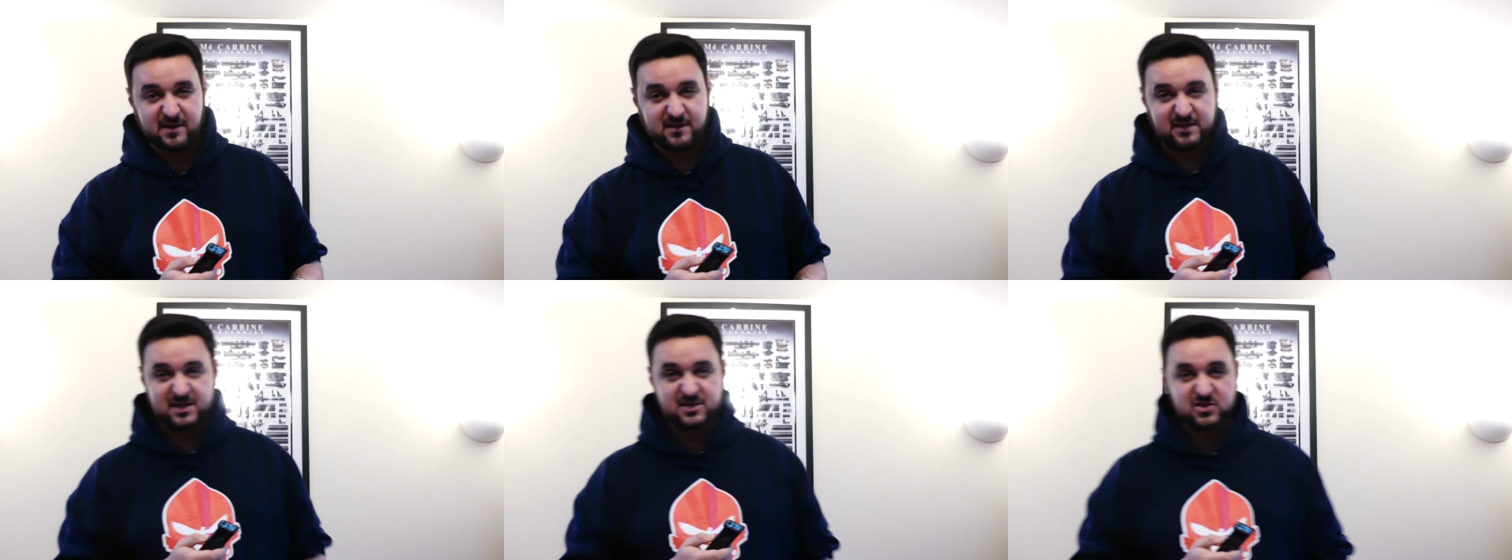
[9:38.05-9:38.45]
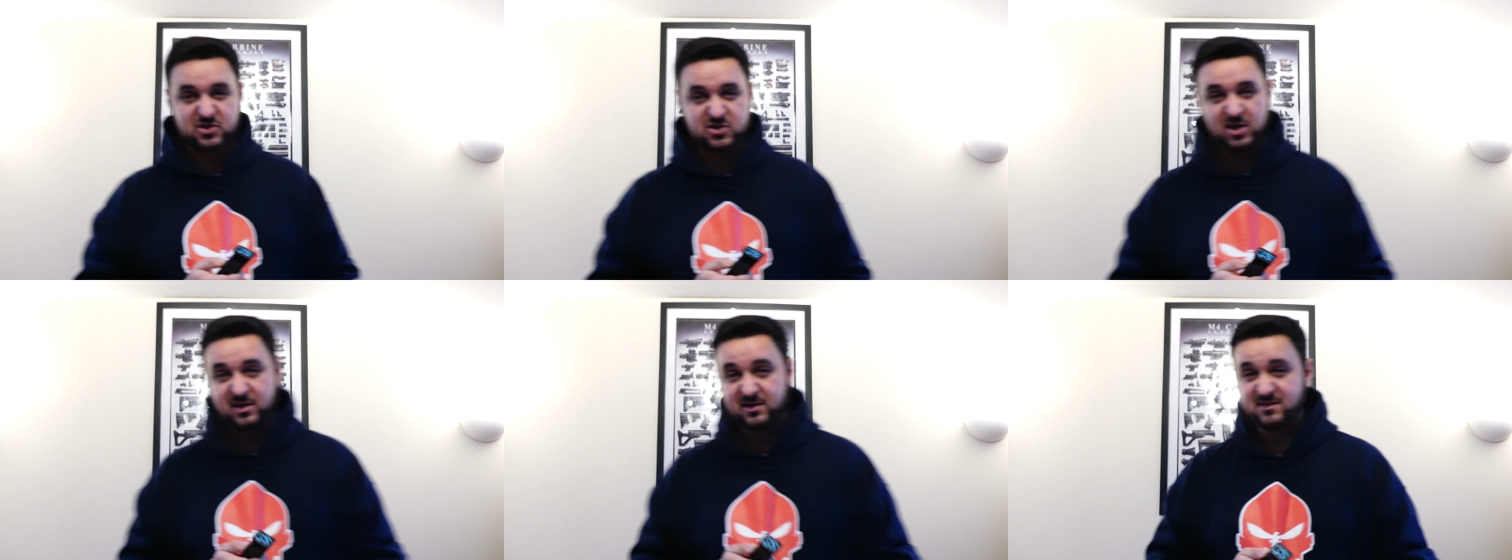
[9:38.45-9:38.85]
They're just
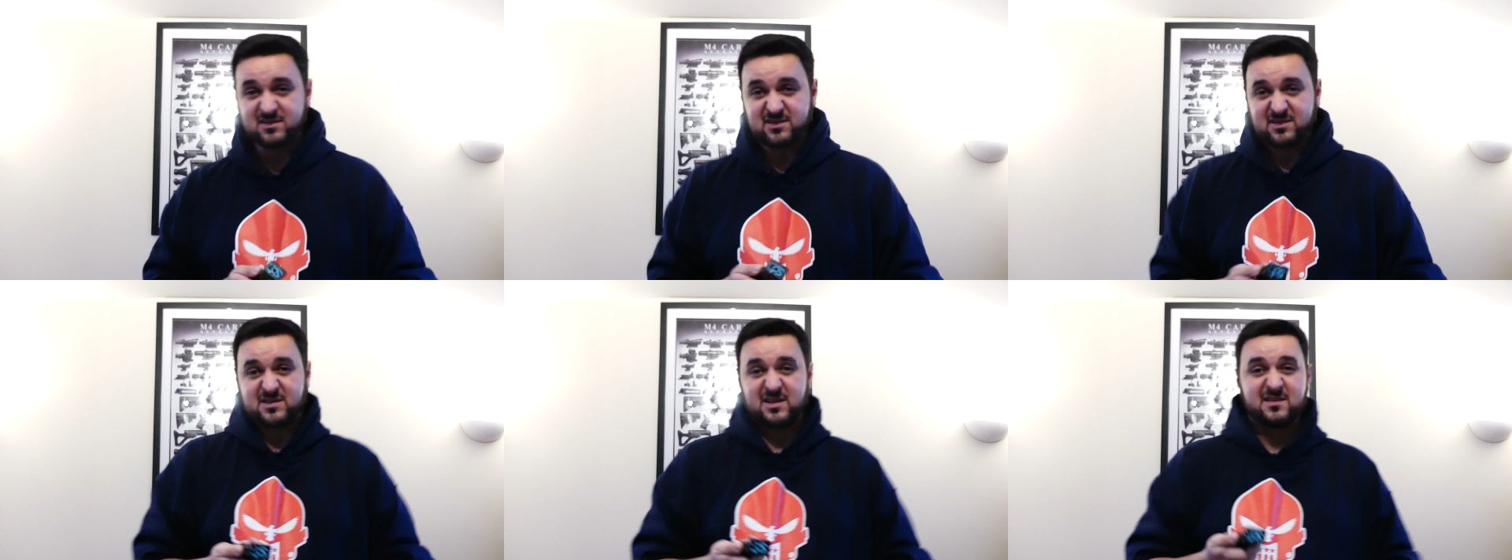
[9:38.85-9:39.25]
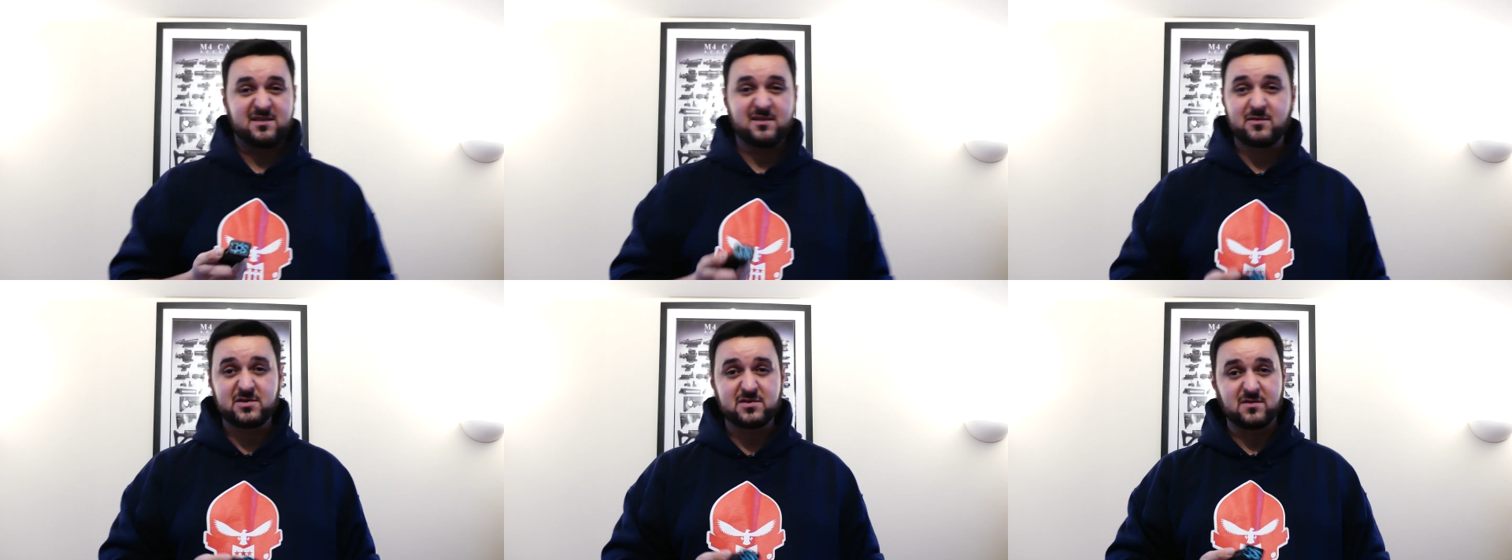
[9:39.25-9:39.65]
junk. Just stick to
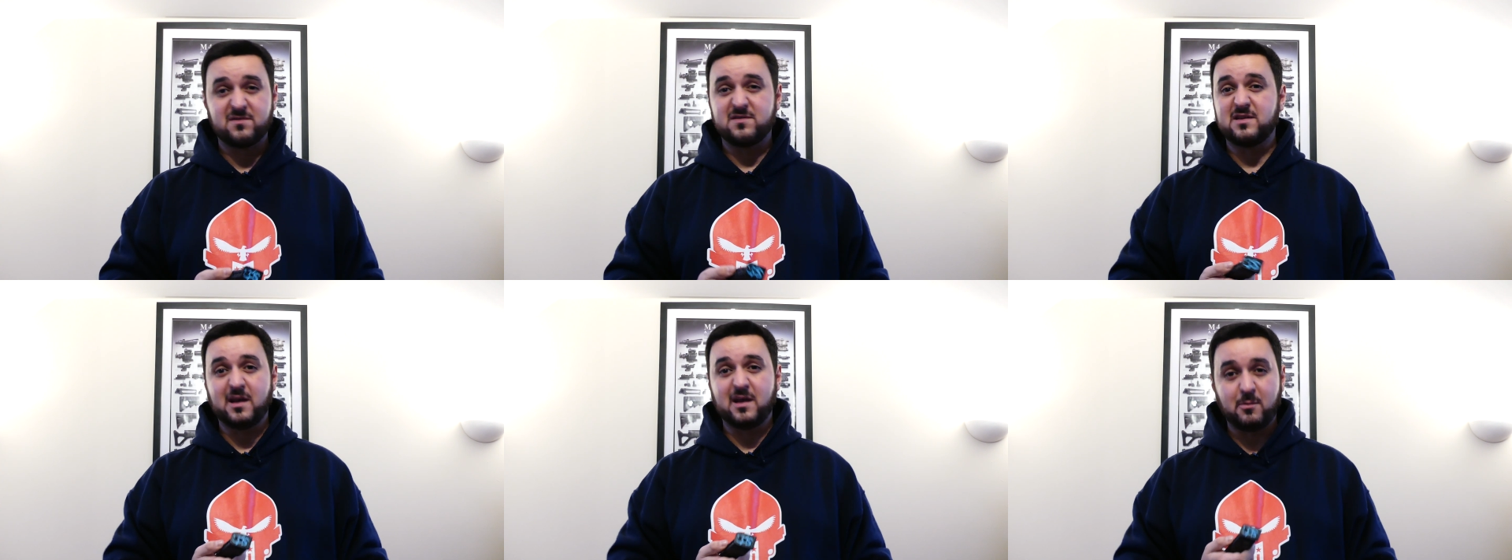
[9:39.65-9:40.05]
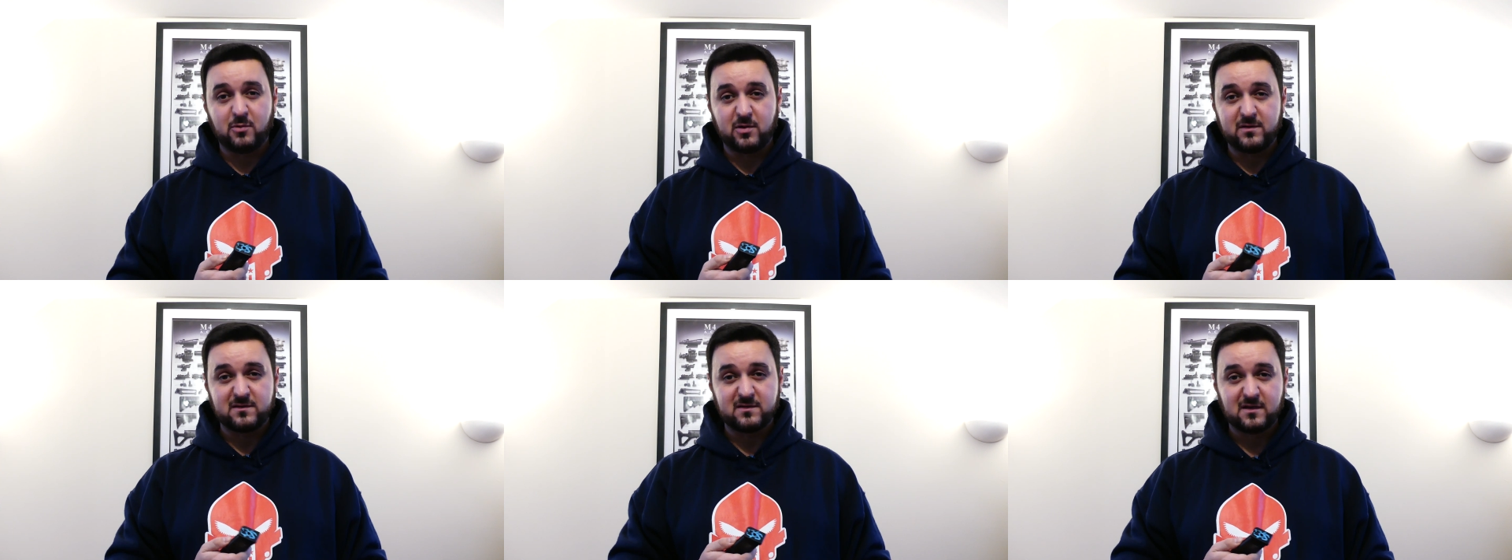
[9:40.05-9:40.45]
your original TM
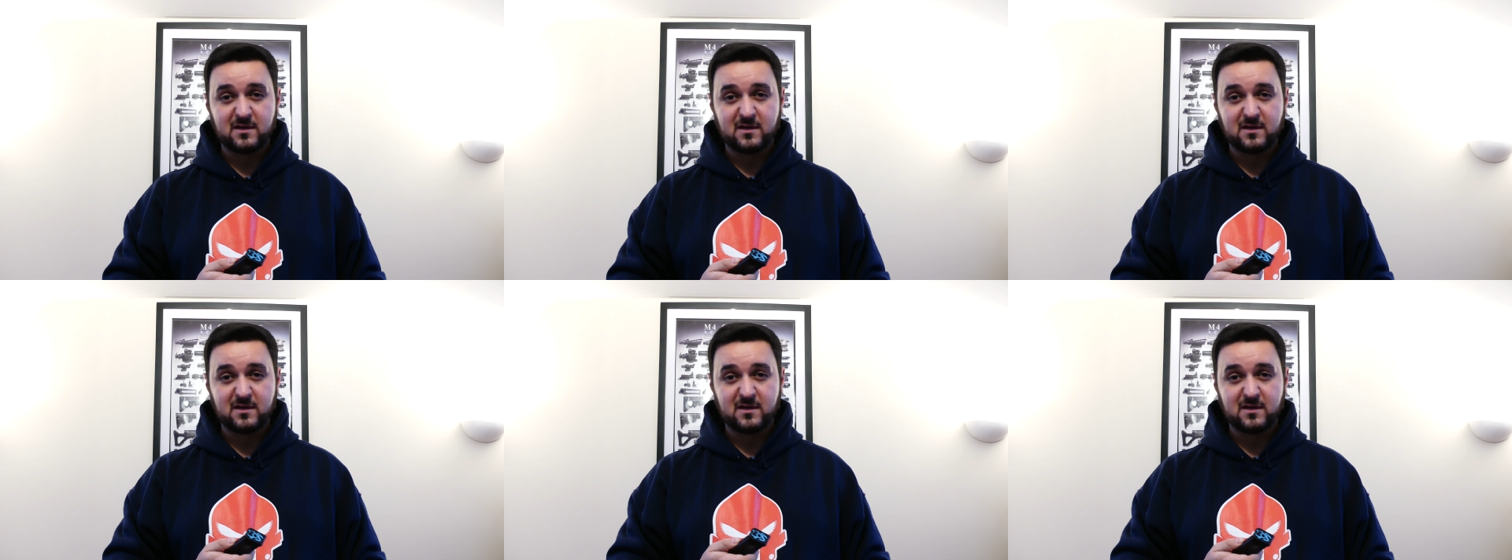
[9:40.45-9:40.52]
ones.